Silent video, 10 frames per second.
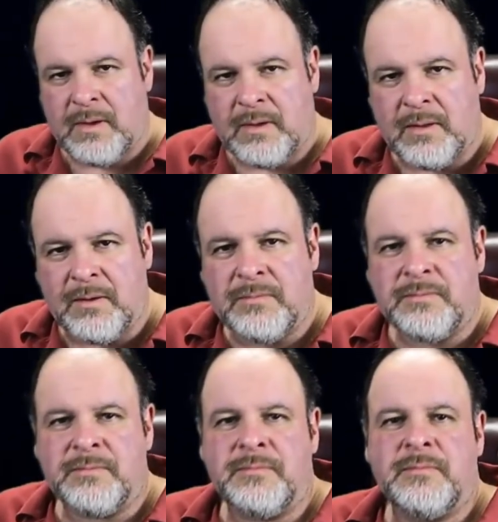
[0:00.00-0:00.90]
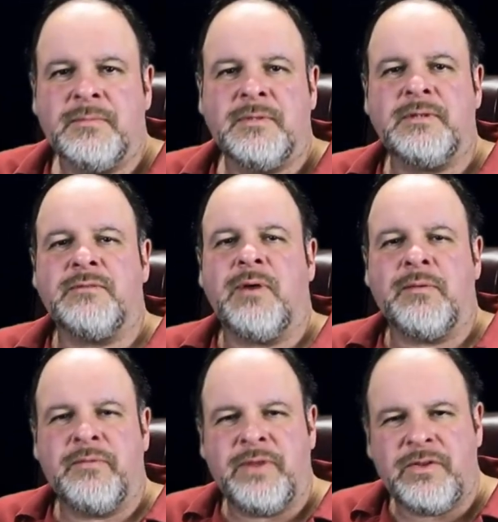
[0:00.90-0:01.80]
Hello, this is
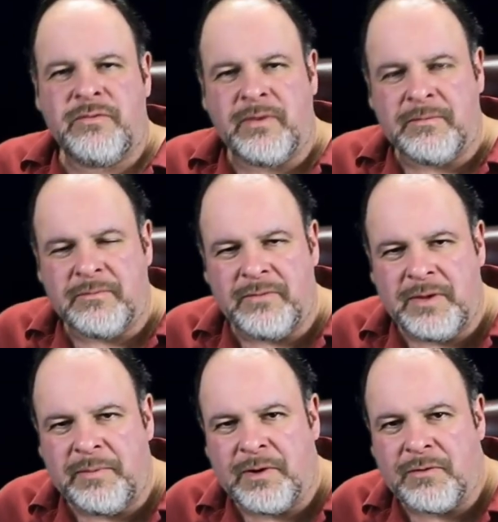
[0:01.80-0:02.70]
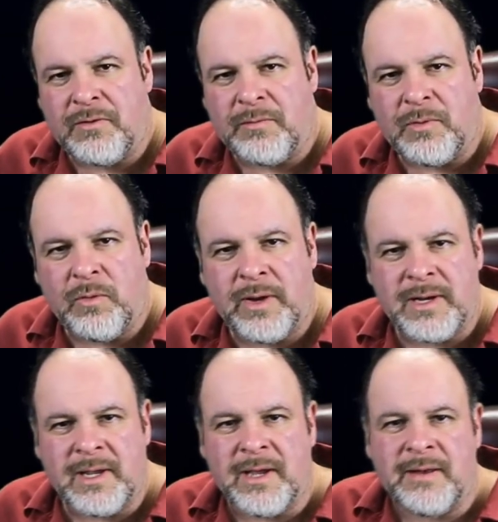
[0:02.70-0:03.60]
Robert Veach from Paranormal
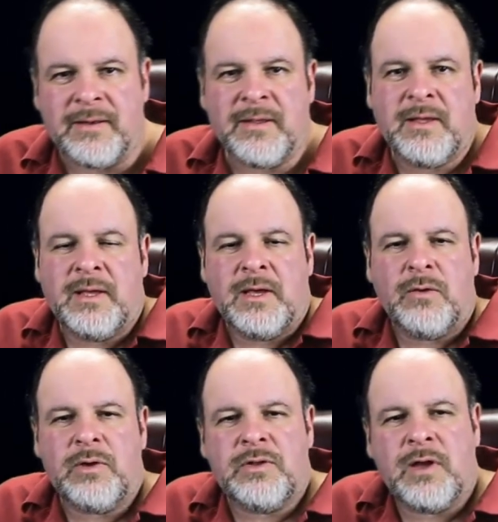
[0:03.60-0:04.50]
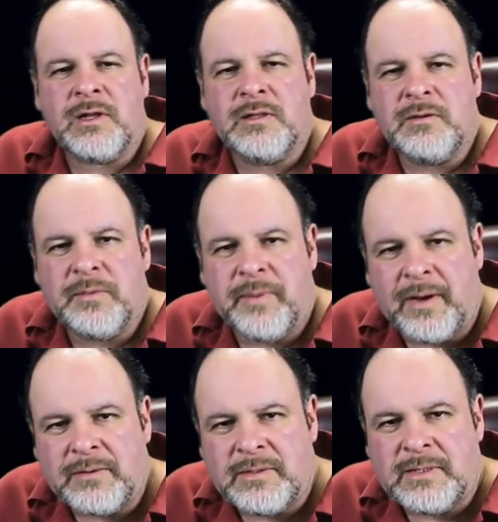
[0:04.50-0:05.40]
1 again. I want to talk a little
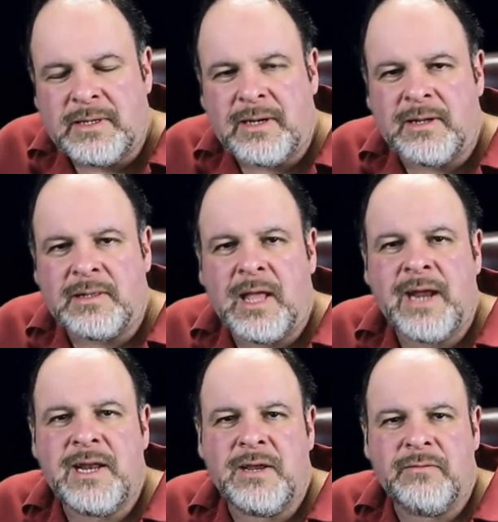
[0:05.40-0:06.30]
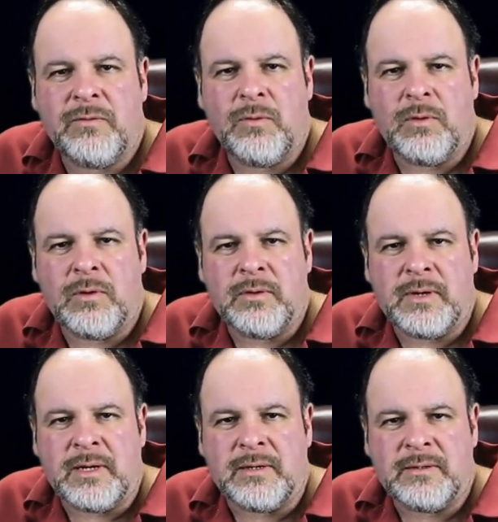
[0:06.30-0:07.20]
about lighting for
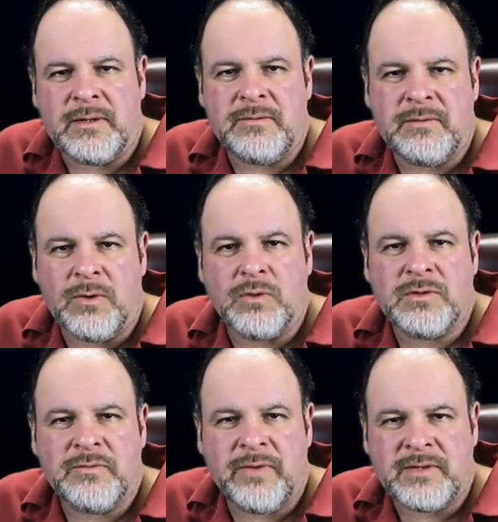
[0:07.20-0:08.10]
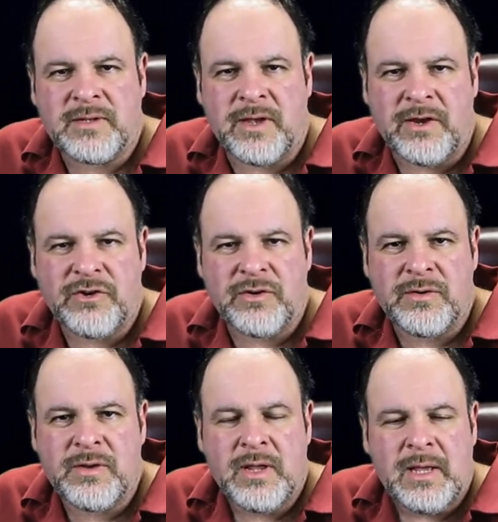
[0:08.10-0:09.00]
and ghost investigation.